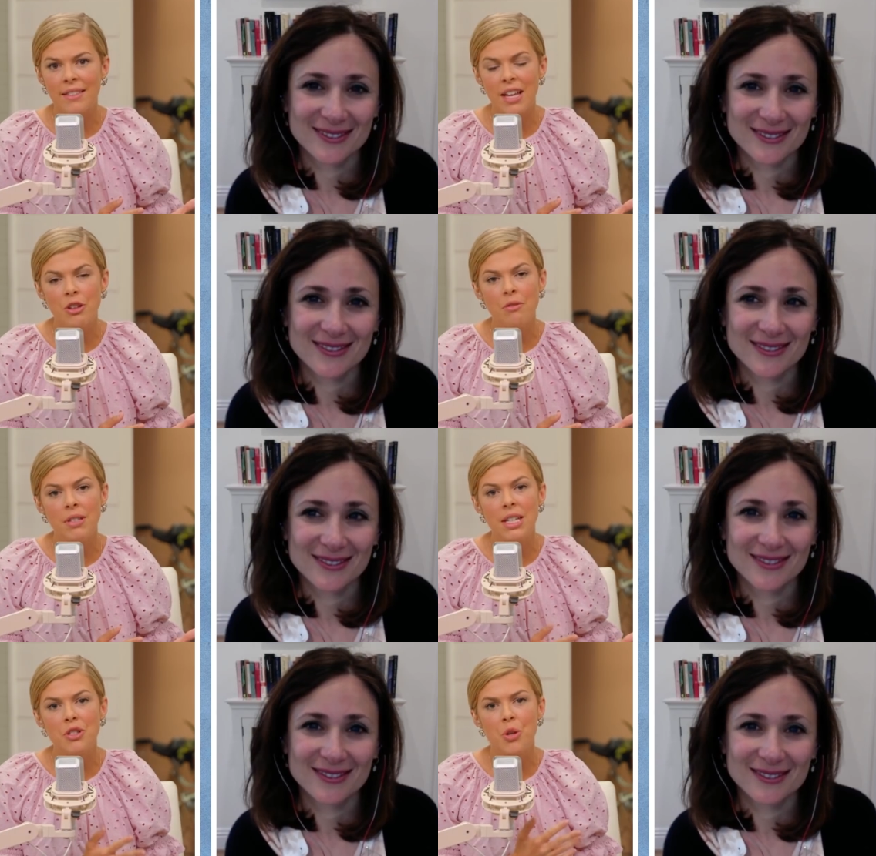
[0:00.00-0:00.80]
Speaker 1: that you
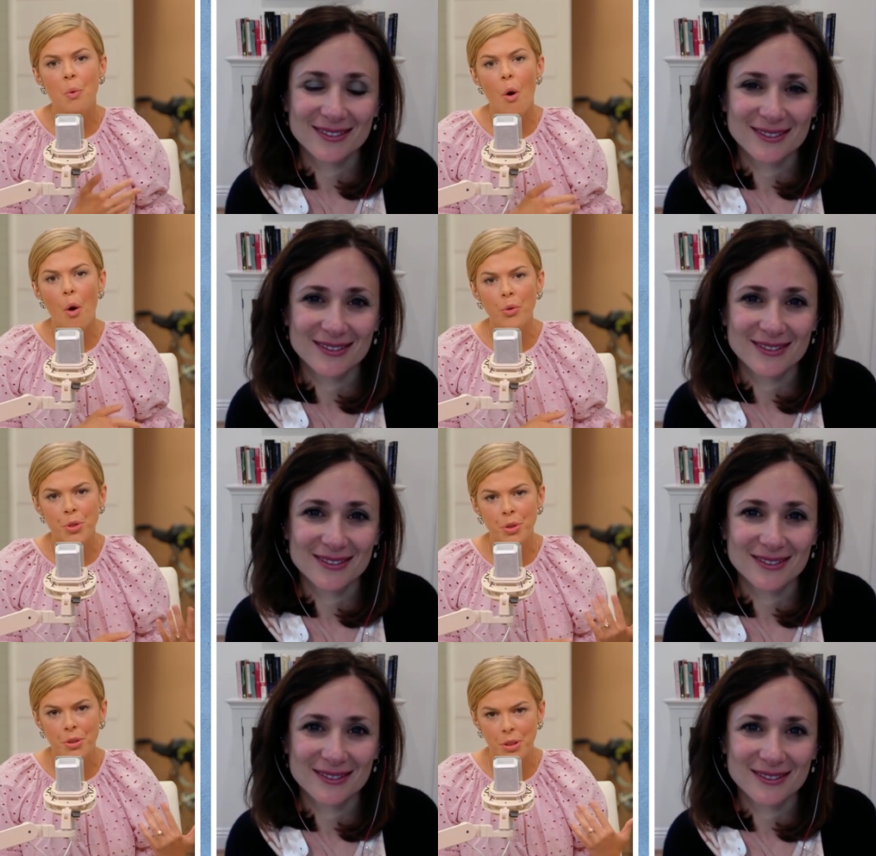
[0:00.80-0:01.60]
need to
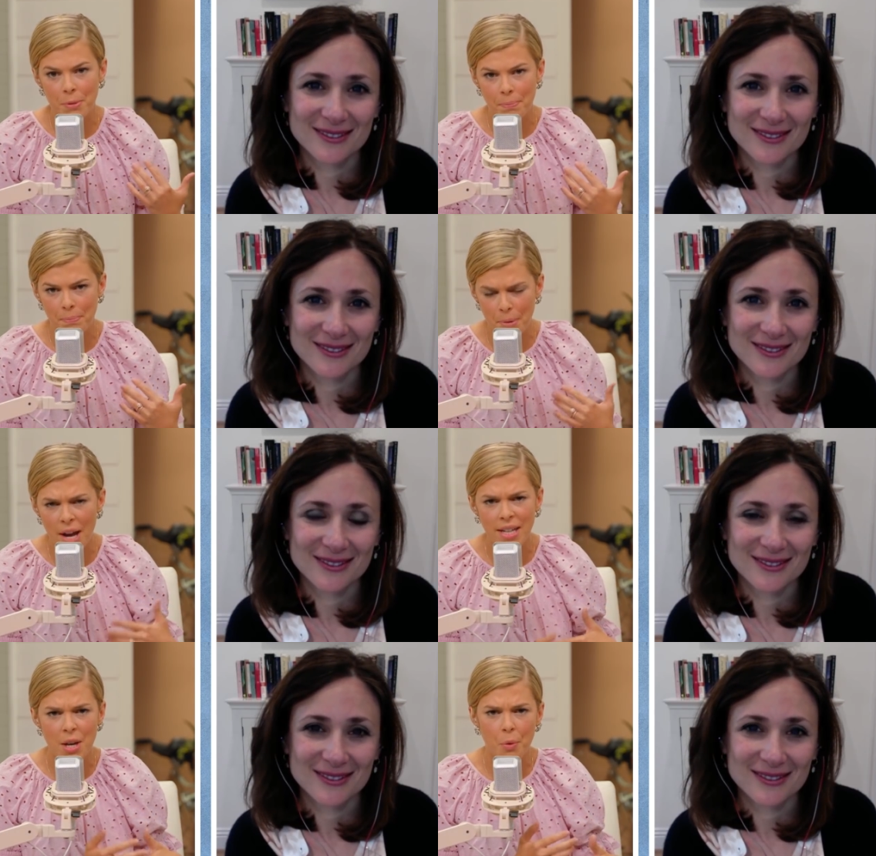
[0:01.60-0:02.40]
alter your
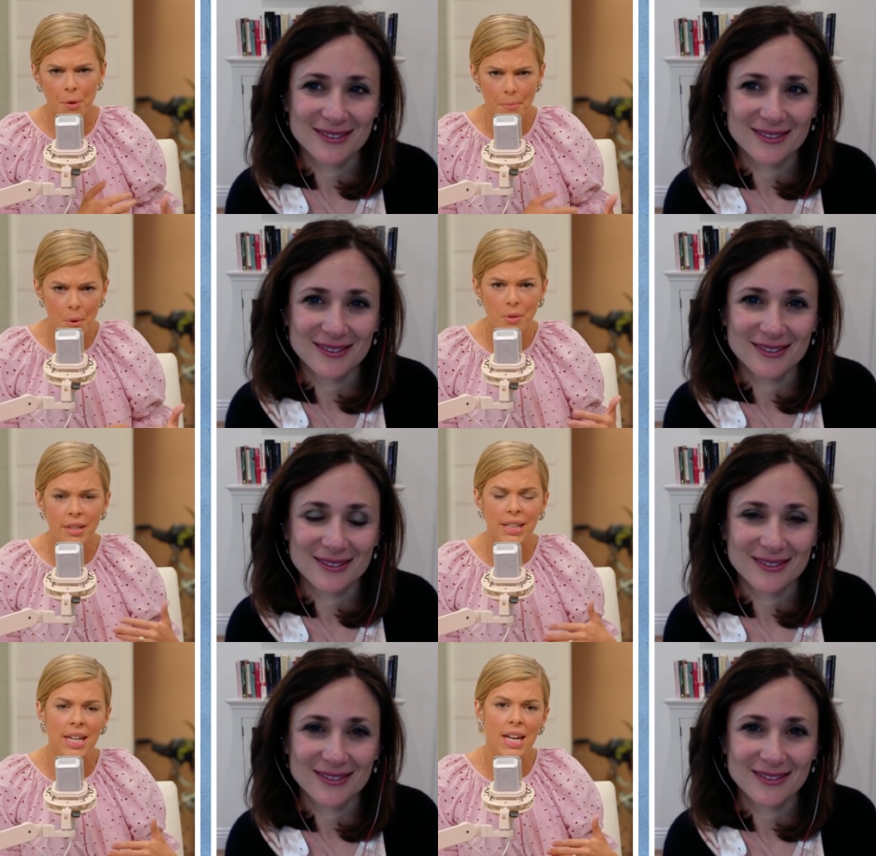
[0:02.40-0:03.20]
body
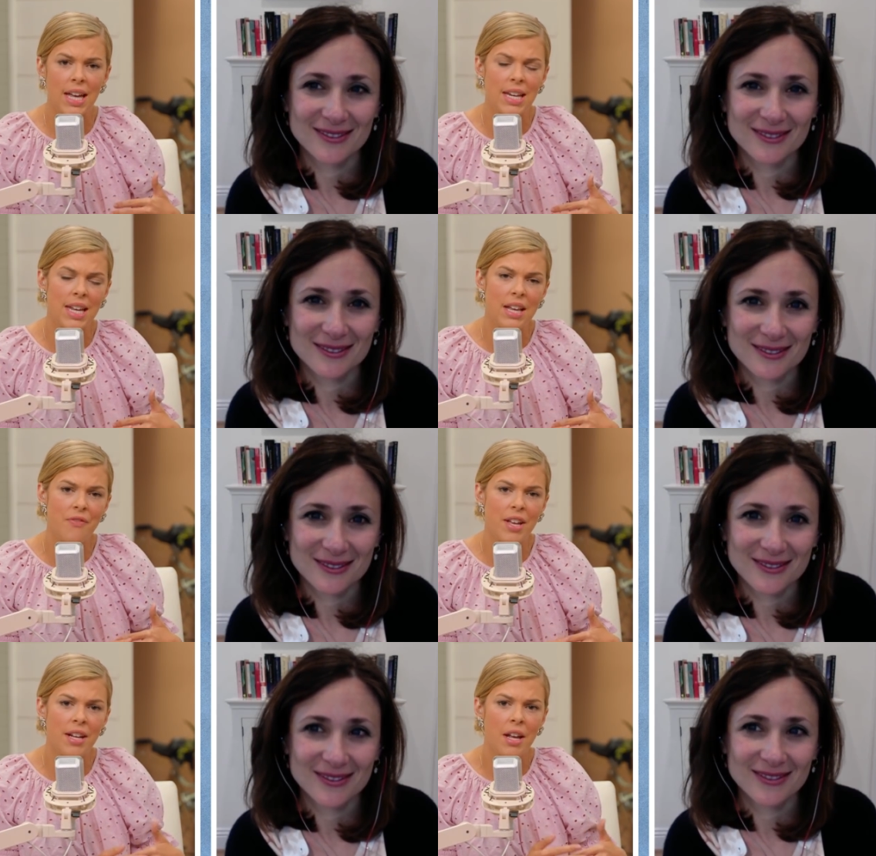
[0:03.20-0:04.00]
hormonally and
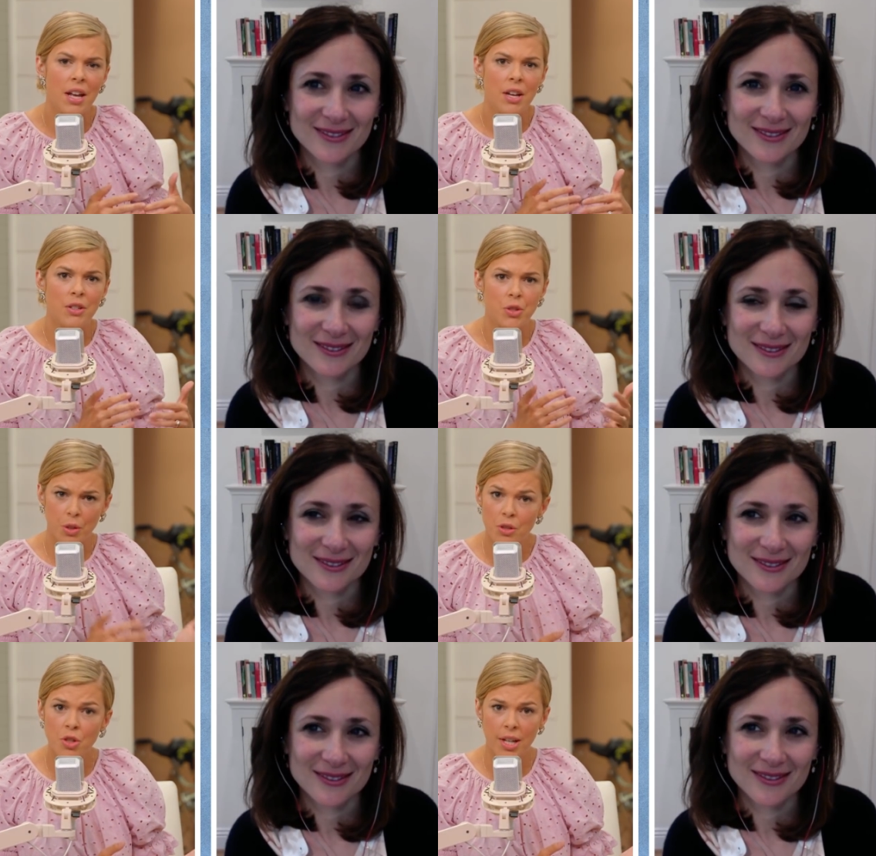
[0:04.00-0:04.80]
even
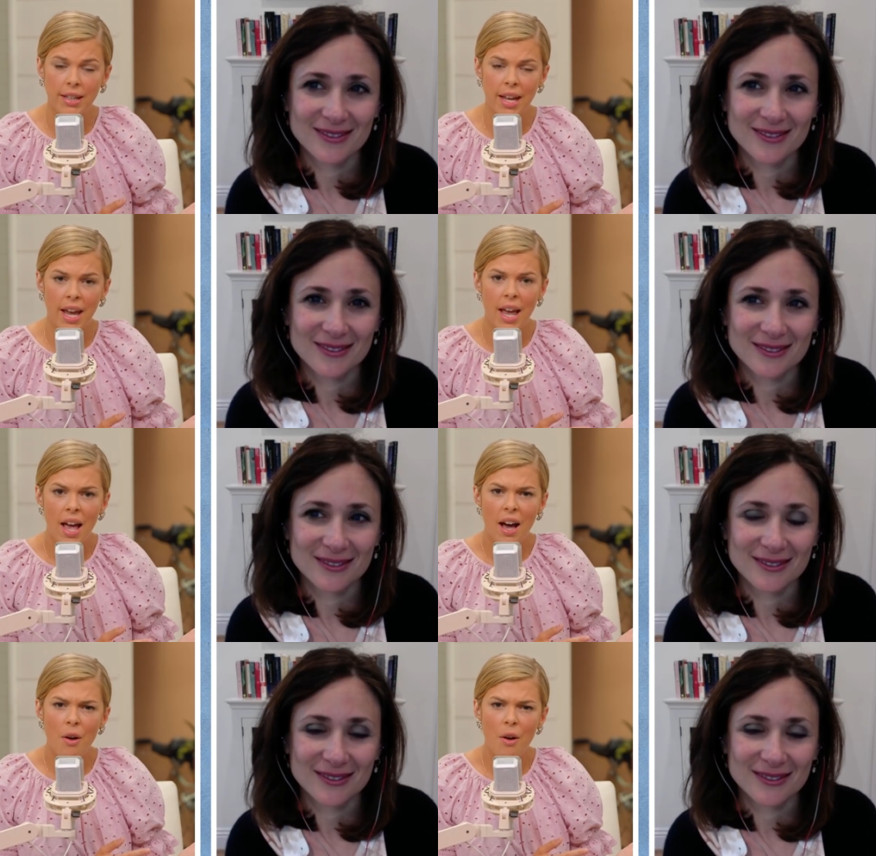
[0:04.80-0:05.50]
surgically.